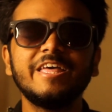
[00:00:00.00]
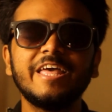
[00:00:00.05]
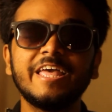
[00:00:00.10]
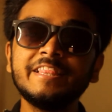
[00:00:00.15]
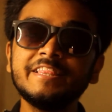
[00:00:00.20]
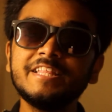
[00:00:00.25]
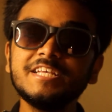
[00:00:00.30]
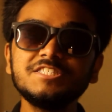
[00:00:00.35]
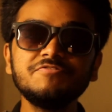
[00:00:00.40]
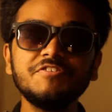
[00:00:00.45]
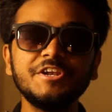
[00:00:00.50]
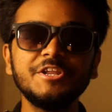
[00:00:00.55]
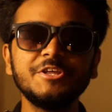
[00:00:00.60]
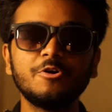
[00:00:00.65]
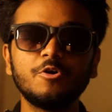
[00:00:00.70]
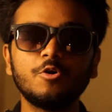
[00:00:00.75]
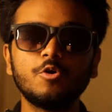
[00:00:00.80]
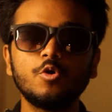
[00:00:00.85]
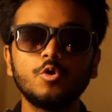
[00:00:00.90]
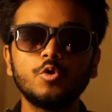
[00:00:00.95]
in this
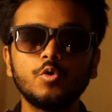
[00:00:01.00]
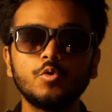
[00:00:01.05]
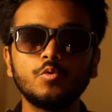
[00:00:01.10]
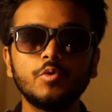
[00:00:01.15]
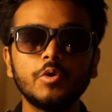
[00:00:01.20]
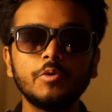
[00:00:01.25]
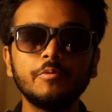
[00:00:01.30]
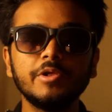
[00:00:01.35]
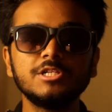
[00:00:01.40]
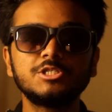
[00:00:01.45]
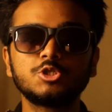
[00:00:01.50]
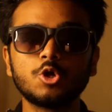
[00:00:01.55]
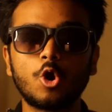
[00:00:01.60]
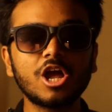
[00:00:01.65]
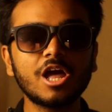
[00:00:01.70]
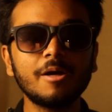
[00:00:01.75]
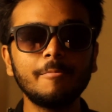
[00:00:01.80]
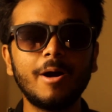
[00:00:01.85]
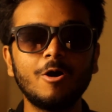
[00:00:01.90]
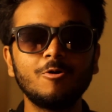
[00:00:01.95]
video, we will
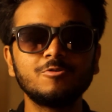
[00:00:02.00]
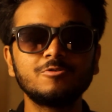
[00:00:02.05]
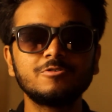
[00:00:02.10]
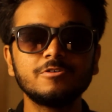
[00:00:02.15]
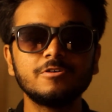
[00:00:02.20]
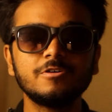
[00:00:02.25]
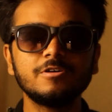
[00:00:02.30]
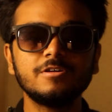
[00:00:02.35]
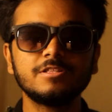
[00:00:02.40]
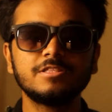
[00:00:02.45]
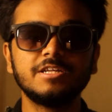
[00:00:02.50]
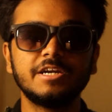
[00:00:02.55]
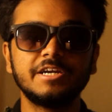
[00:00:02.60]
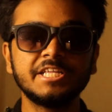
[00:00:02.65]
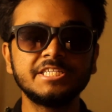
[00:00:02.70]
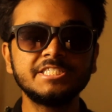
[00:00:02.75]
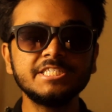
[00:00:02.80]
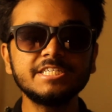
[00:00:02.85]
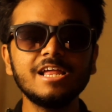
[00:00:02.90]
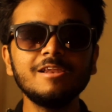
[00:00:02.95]
talk about the
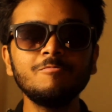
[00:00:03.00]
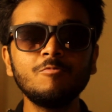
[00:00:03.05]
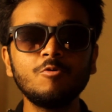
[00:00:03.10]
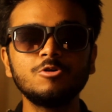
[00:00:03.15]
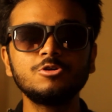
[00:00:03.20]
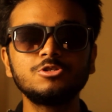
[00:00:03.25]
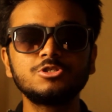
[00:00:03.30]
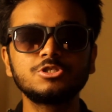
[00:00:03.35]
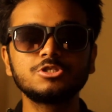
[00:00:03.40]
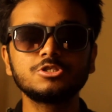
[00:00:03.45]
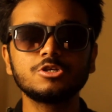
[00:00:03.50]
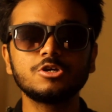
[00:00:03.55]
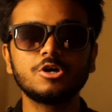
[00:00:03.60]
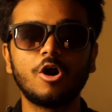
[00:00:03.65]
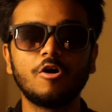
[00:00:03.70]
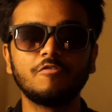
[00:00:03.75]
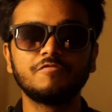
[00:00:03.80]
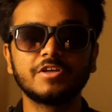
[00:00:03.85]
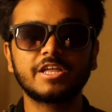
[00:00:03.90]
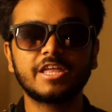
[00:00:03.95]
digital modes
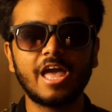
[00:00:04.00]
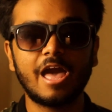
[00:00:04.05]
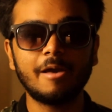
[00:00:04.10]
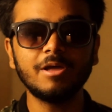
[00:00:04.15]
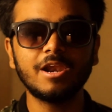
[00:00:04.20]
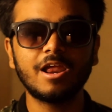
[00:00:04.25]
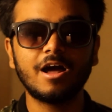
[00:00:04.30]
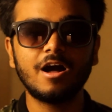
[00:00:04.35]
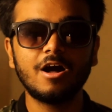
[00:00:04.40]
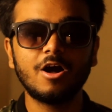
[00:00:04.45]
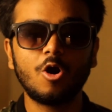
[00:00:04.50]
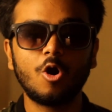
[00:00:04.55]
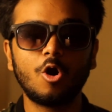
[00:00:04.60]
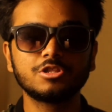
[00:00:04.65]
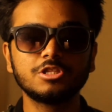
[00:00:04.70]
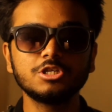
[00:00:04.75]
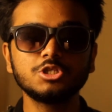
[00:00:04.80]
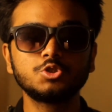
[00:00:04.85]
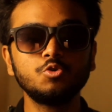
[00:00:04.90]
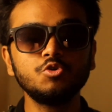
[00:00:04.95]
of the camera or
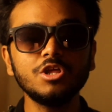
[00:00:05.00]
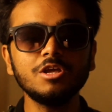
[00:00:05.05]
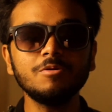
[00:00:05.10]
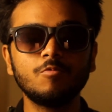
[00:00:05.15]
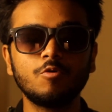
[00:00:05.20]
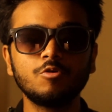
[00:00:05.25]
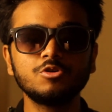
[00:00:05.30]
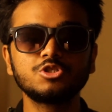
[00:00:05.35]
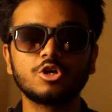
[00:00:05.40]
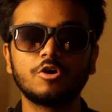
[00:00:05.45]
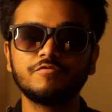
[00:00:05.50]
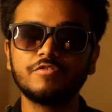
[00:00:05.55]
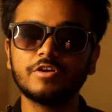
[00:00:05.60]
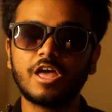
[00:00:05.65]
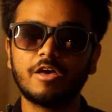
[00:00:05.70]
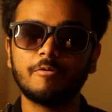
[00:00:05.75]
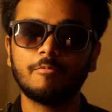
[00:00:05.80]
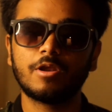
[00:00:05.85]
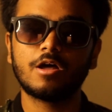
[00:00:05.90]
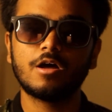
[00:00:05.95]
the shooting modes of the
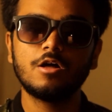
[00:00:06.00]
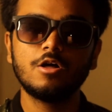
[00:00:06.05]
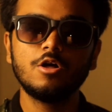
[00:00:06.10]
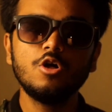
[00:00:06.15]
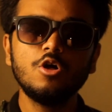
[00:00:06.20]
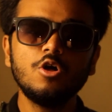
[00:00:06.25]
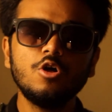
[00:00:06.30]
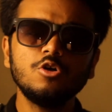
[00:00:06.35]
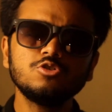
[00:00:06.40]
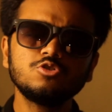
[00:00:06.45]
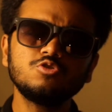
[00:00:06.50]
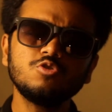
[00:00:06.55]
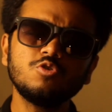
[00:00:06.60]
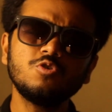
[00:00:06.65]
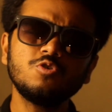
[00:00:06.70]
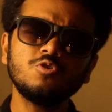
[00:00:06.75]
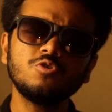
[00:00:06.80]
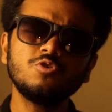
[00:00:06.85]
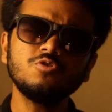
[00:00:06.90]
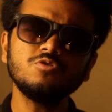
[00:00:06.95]
camera.
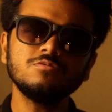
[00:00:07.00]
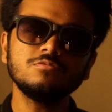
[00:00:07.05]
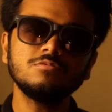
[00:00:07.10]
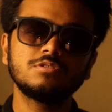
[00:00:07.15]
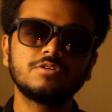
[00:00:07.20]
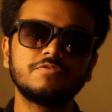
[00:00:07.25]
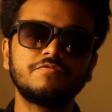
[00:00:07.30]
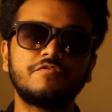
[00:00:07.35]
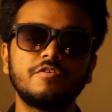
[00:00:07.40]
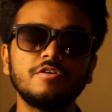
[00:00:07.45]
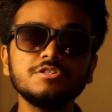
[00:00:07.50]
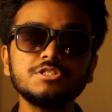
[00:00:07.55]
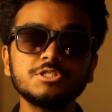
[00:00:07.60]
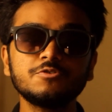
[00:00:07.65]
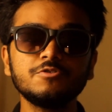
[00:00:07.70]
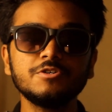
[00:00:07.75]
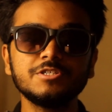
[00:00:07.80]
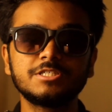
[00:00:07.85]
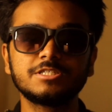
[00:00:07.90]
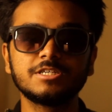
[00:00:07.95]
So the
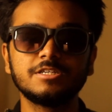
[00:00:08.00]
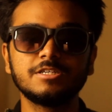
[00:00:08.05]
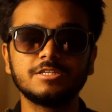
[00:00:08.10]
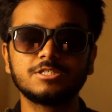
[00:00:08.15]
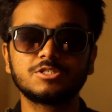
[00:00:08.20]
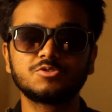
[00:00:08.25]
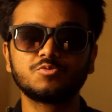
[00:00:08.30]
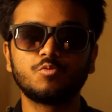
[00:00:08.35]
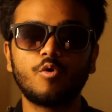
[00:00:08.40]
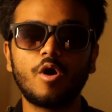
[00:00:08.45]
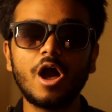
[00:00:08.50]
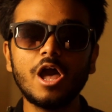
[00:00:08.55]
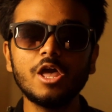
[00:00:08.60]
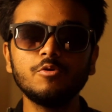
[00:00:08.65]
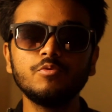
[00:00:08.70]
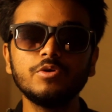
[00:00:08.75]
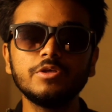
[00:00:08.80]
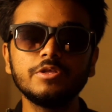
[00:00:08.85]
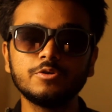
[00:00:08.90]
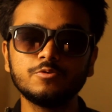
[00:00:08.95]
first question is
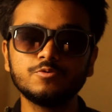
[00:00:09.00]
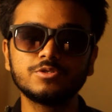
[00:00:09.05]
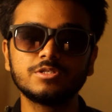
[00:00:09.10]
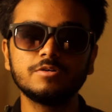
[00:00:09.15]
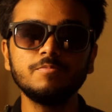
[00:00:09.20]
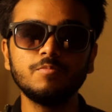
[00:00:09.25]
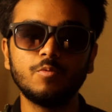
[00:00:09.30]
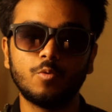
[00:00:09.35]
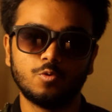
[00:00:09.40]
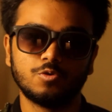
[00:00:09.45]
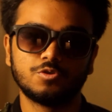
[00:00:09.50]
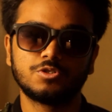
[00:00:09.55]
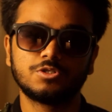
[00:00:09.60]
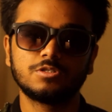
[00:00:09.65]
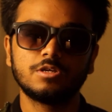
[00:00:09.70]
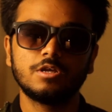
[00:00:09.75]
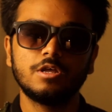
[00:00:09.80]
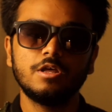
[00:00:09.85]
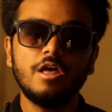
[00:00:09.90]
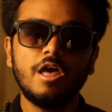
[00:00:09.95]
why we use the
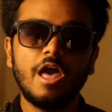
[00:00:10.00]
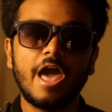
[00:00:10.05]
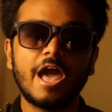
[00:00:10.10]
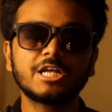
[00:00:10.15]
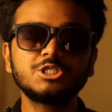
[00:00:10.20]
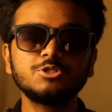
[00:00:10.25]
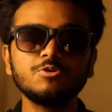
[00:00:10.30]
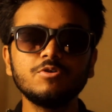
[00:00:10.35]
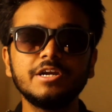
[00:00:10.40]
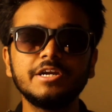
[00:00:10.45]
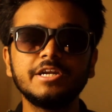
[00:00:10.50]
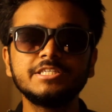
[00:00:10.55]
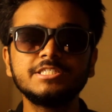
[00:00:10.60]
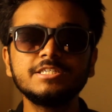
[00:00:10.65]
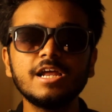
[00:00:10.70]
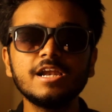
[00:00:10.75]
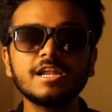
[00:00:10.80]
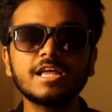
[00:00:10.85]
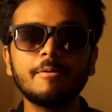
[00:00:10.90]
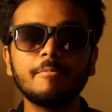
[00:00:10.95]
modes. Actually,
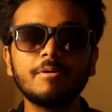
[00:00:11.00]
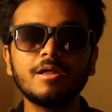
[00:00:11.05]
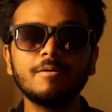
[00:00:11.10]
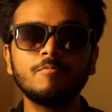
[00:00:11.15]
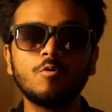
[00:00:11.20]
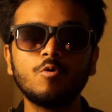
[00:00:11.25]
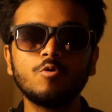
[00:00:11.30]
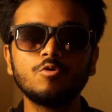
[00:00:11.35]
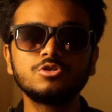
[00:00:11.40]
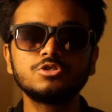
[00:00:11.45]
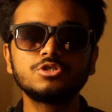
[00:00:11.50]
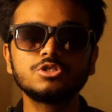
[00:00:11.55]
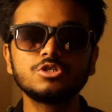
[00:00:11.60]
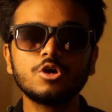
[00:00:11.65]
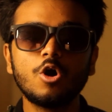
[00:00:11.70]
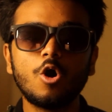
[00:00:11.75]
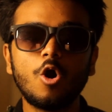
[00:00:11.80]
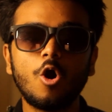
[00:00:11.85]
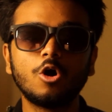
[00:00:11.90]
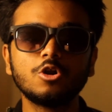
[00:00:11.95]
digital camera modes
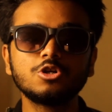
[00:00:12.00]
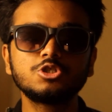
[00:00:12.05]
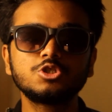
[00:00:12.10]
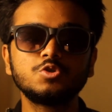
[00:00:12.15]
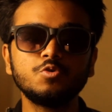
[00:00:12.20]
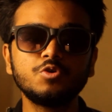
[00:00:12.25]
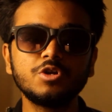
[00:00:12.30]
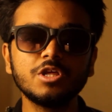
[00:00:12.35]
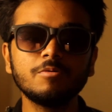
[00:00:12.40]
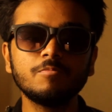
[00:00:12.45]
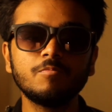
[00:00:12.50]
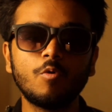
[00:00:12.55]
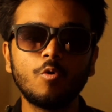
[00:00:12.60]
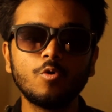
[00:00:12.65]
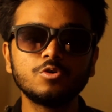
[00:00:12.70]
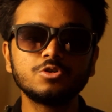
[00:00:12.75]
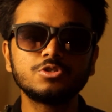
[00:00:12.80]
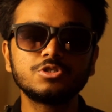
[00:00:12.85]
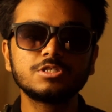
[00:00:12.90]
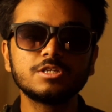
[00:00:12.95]
or shooting
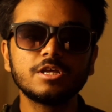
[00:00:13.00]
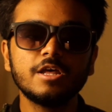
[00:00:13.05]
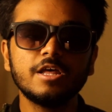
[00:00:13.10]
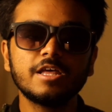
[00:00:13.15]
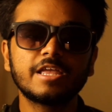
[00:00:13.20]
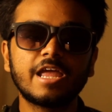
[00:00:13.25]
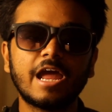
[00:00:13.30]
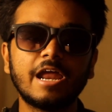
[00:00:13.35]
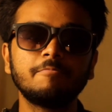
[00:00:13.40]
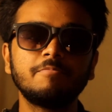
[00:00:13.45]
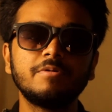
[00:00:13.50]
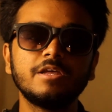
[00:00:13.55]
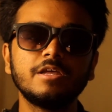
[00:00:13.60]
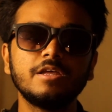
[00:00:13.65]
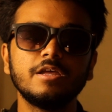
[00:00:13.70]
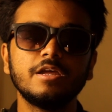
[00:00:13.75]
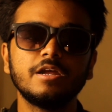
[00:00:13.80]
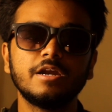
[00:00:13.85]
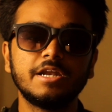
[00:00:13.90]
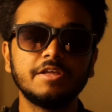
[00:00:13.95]
modes can
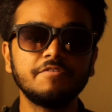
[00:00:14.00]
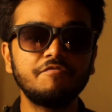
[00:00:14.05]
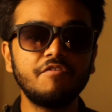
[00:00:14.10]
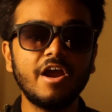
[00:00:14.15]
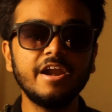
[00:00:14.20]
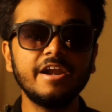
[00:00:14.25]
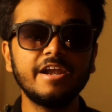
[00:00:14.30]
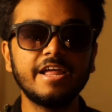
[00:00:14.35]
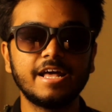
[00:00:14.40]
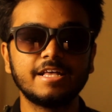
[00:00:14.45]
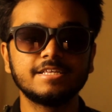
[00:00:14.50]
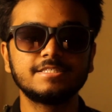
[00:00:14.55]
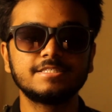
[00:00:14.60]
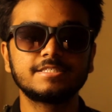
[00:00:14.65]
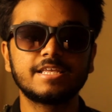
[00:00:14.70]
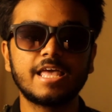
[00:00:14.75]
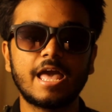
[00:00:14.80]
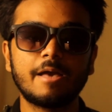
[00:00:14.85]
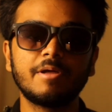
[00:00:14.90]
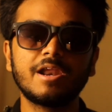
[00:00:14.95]
be defined
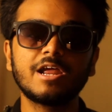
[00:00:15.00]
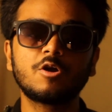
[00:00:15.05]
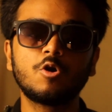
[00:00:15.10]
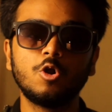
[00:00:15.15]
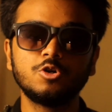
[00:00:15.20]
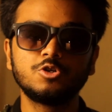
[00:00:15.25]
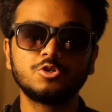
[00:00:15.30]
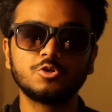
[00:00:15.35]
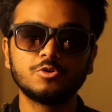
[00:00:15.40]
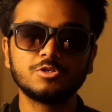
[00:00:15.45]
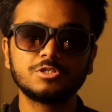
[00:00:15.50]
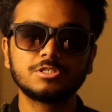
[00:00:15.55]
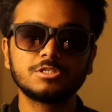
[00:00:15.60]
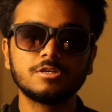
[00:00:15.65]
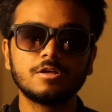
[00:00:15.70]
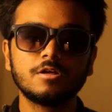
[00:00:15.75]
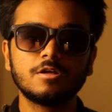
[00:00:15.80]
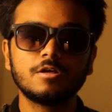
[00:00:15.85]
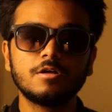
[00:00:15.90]
as camera controls